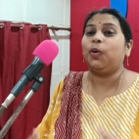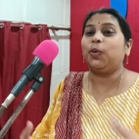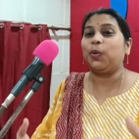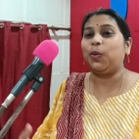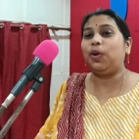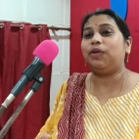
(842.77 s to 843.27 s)

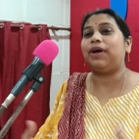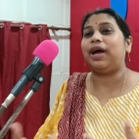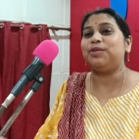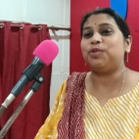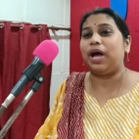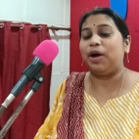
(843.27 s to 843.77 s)
role of
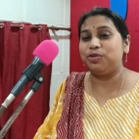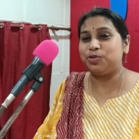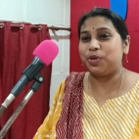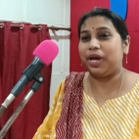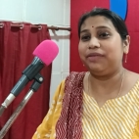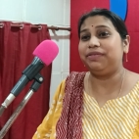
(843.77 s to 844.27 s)

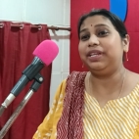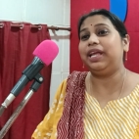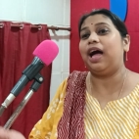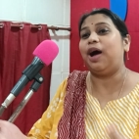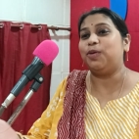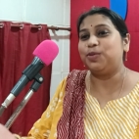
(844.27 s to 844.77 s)
housewife in a
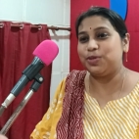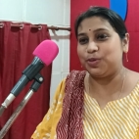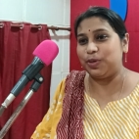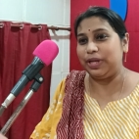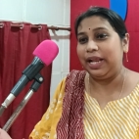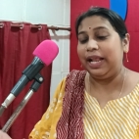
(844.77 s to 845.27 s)

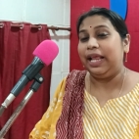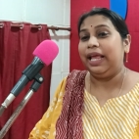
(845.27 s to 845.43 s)
household